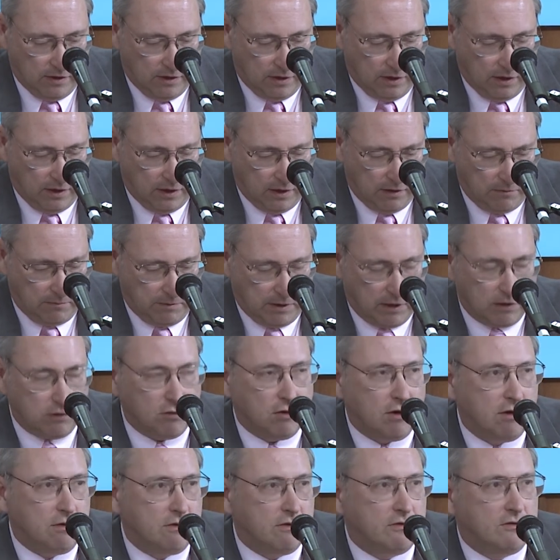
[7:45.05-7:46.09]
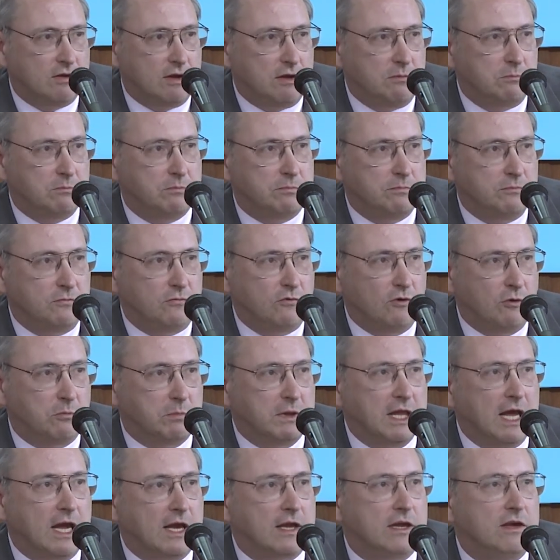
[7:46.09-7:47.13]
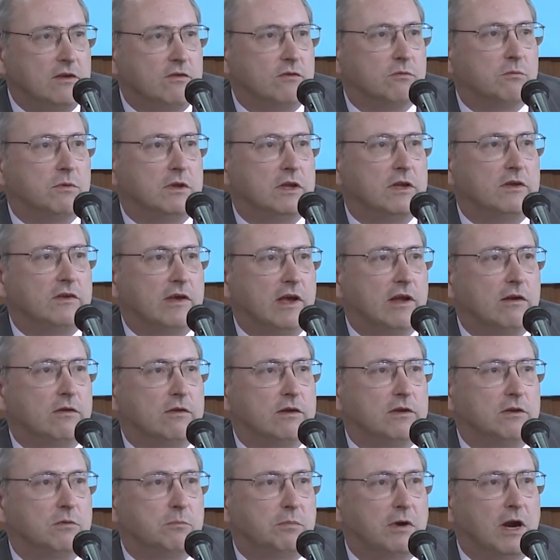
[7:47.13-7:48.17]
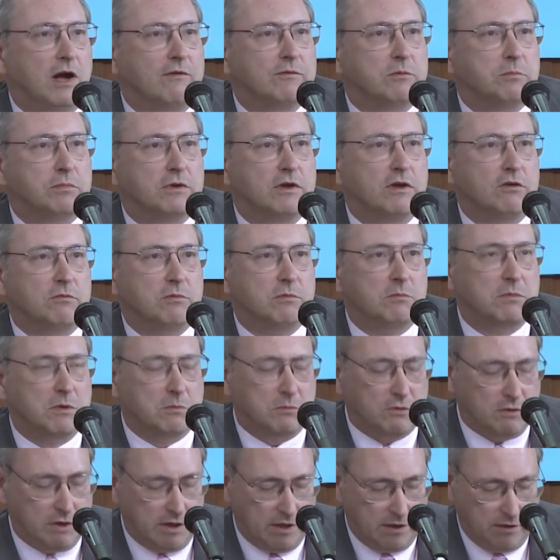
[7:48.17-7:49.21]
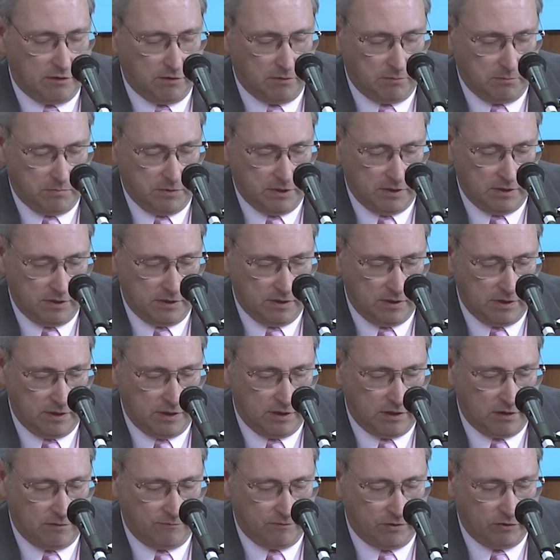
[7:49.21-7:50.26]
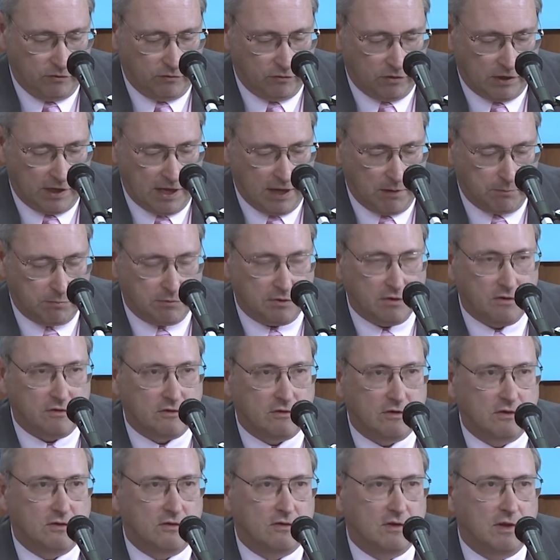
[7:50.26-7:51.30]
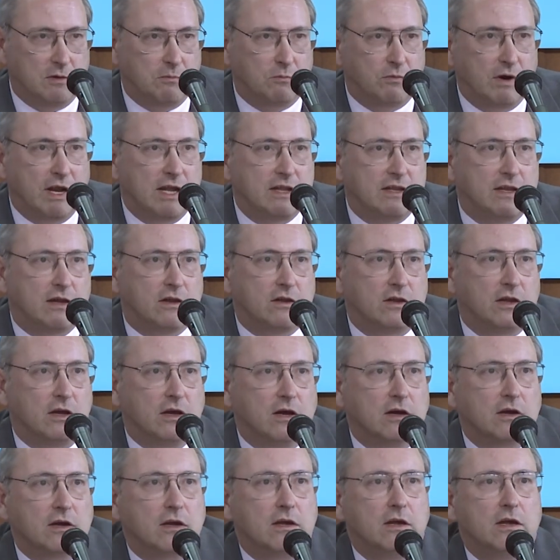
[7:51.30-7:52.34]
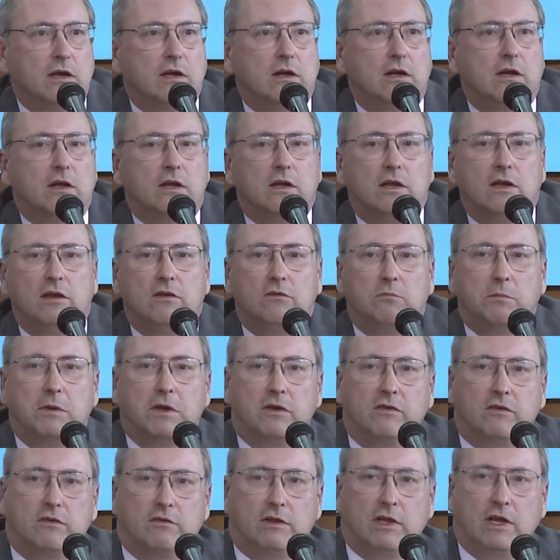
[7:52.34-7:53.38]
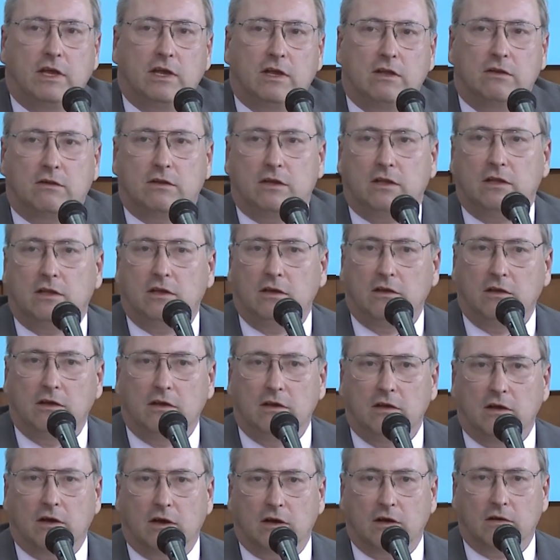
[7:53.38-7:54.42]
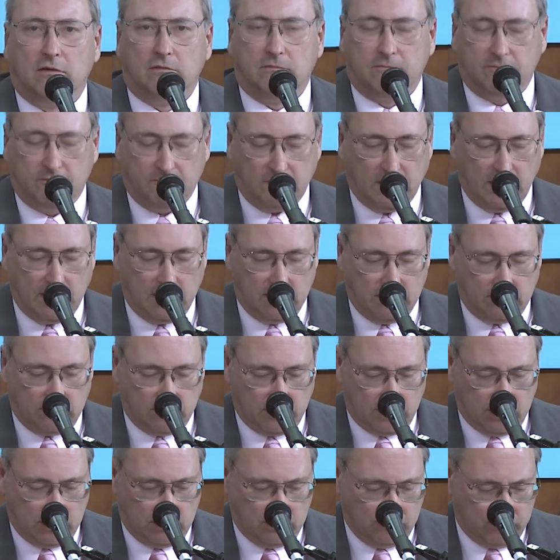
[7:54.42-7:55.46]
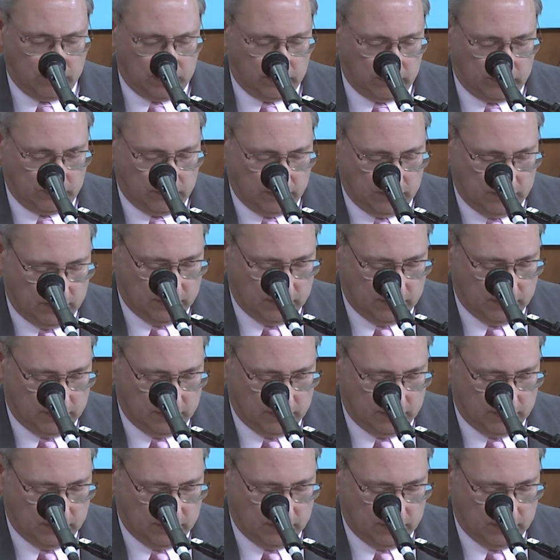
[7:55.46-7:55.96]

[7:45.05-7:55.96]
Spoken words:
Our lawyer is named Joe Black. He's the one that's handling the private placement memorandum. And our venture capitalist is named Randall Young. He's basically handling the financing end of it.